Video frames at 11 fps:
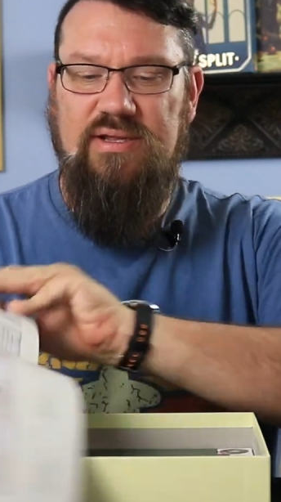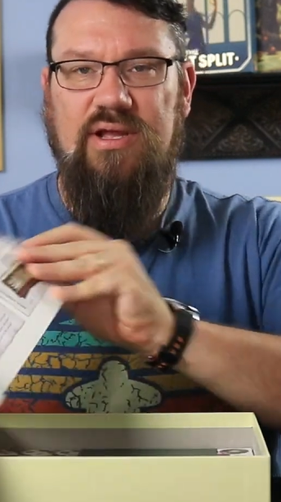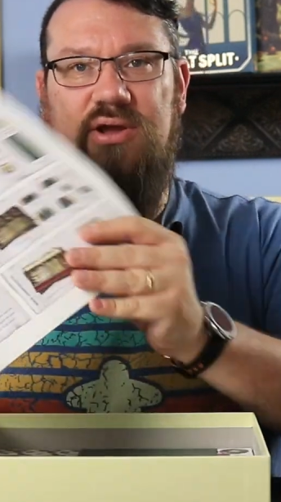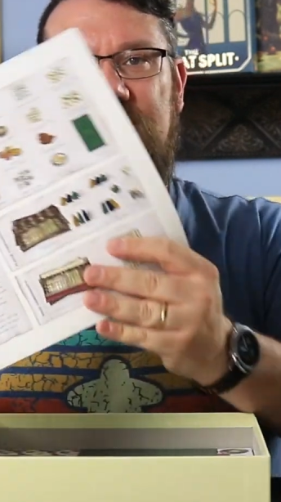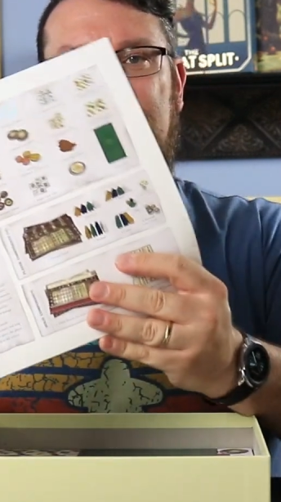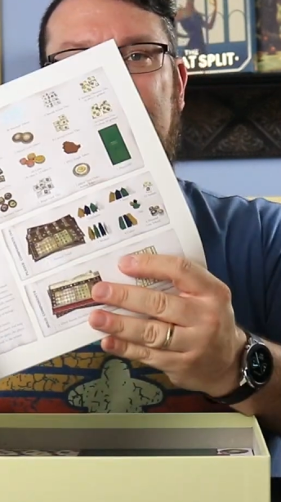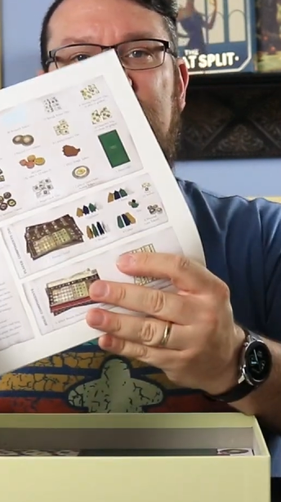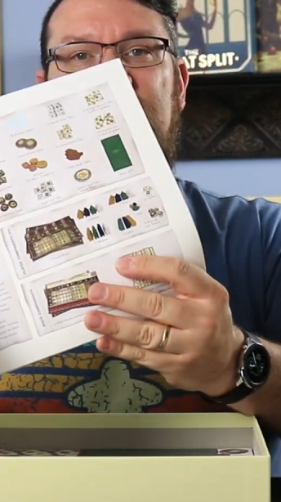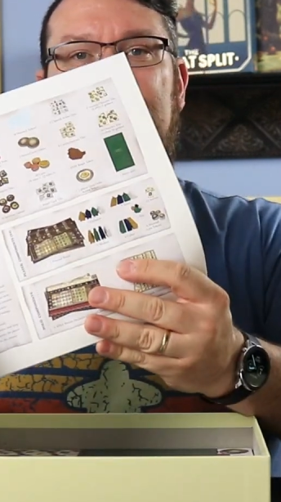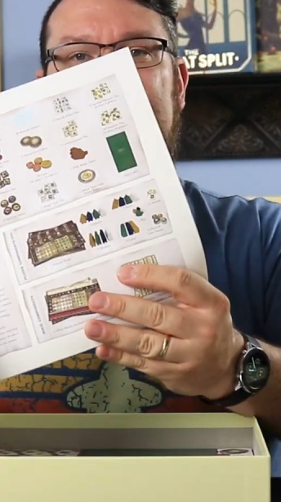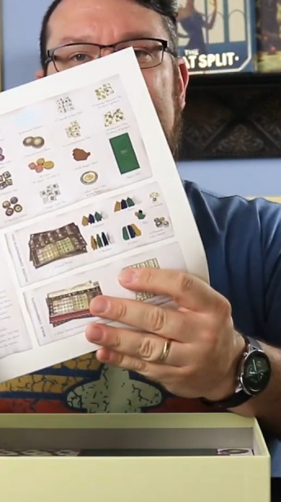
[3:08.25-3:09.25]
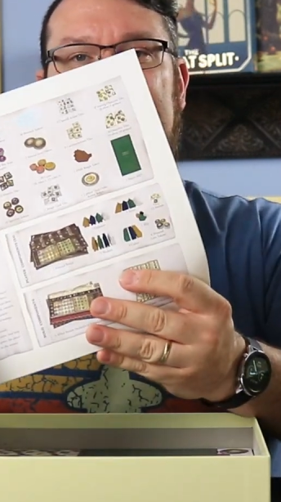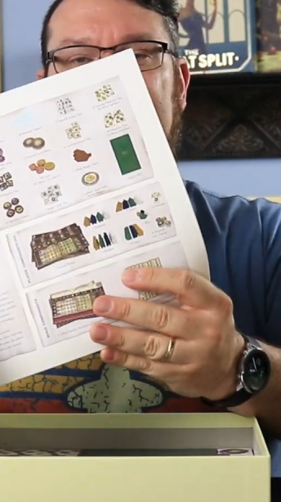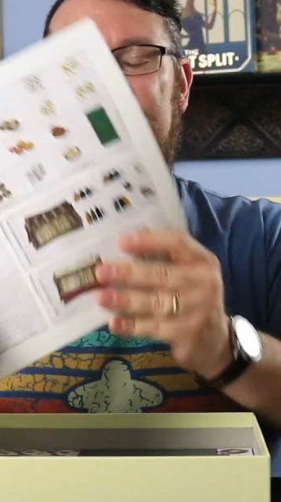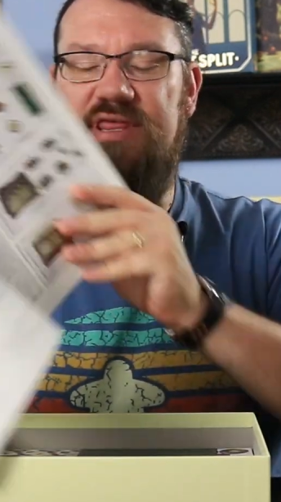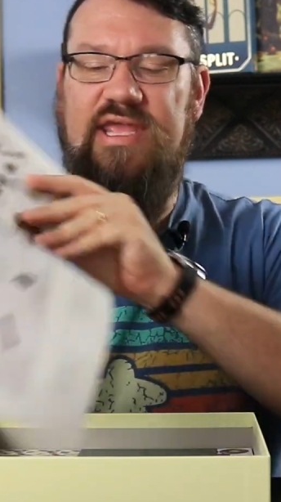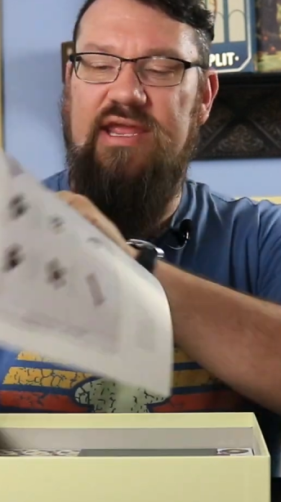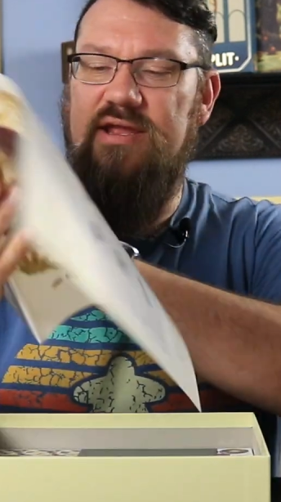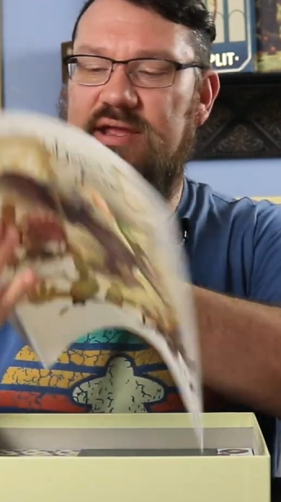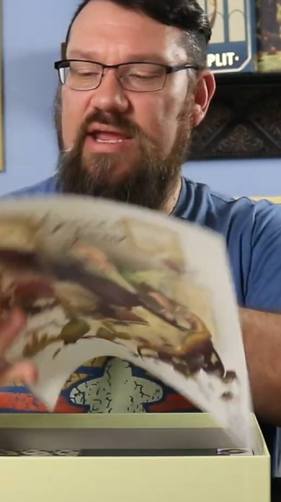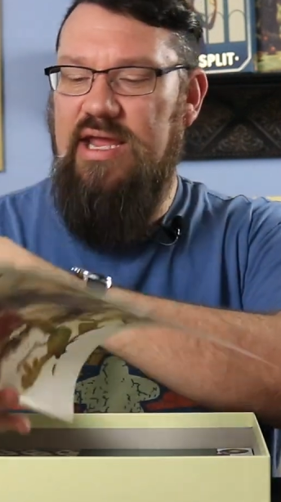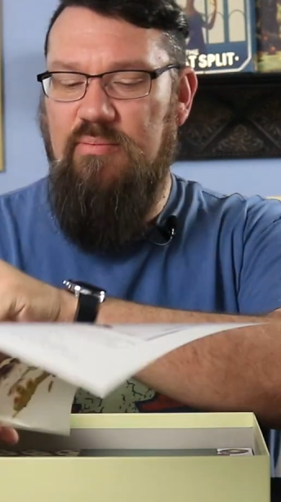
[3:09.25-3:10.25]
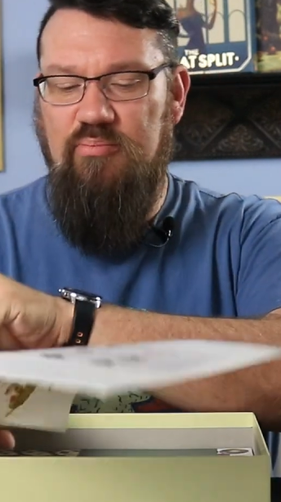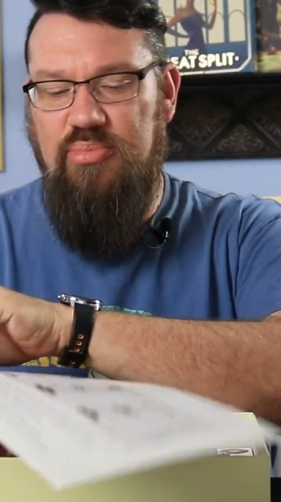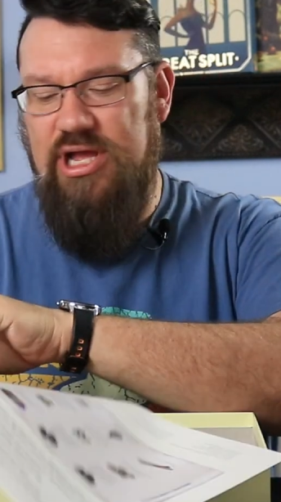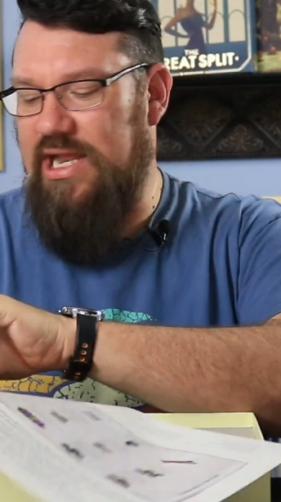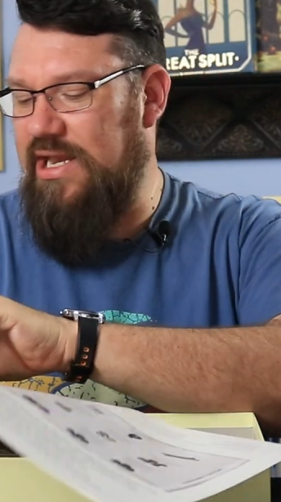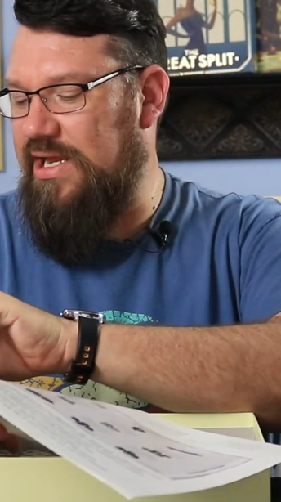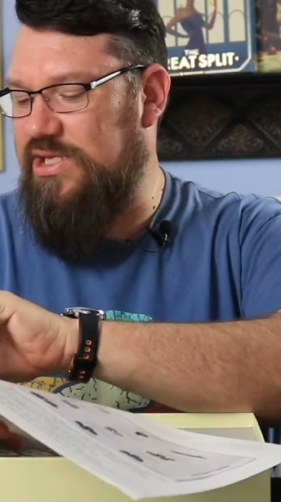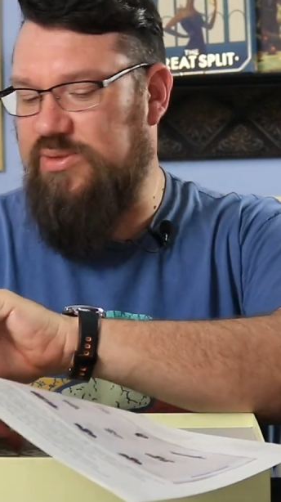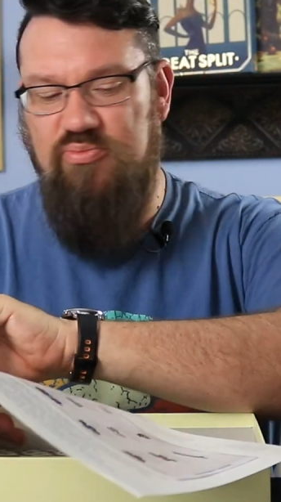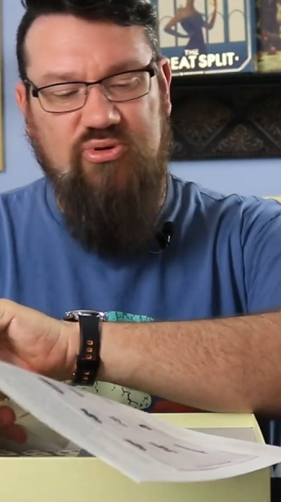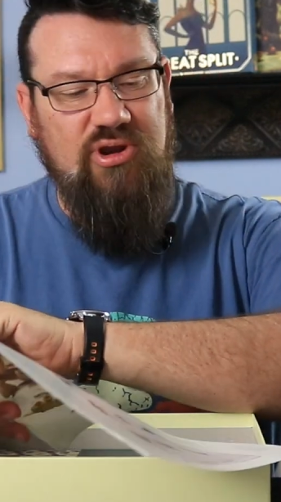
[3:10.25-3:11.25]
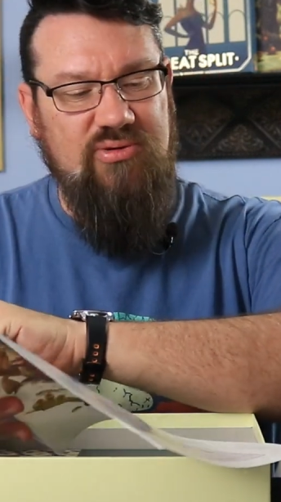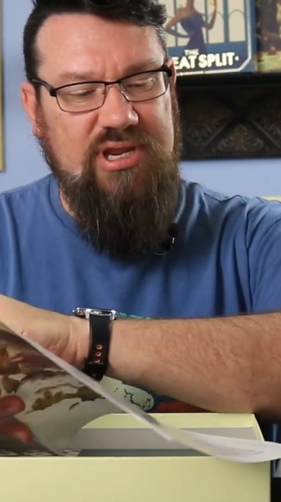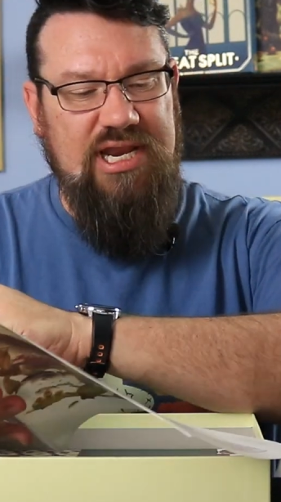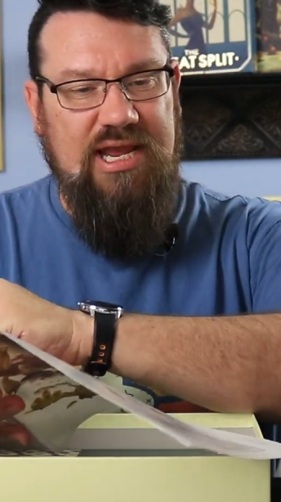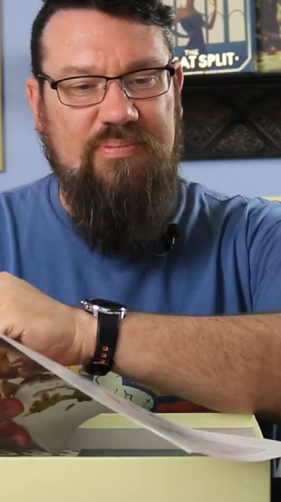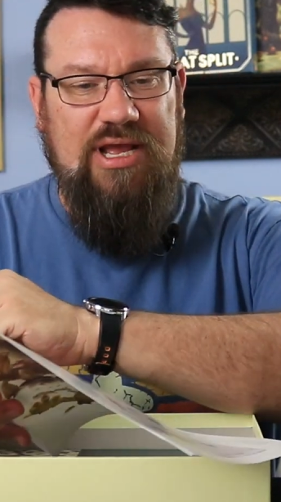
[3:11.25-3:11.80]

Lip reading: all your components and everything, but it's broken up.